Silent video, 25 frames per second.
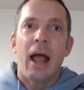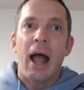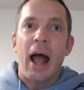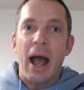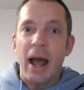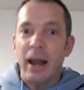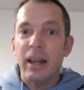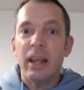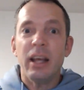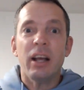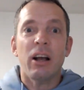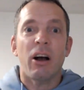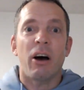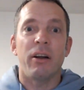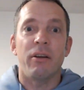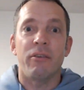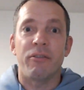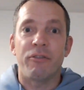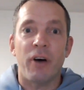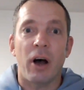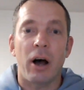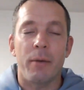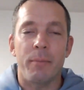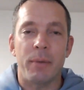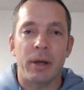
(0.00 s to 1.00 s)
any kind of
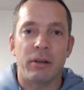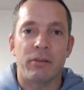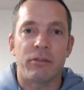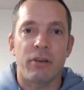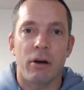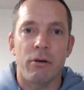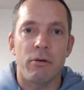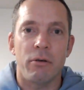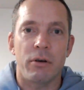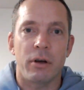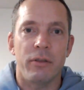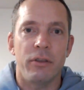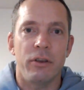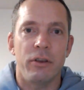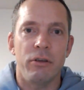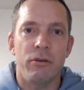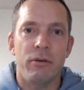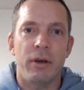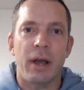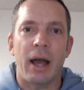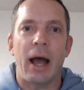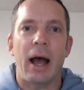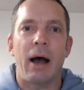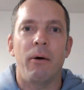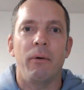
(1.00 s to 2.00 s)
farming token that you
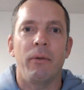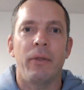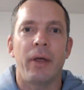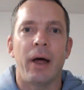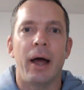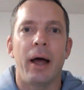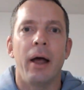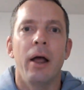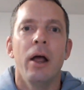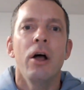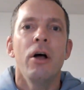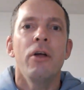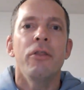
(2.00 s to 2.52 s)
get out there.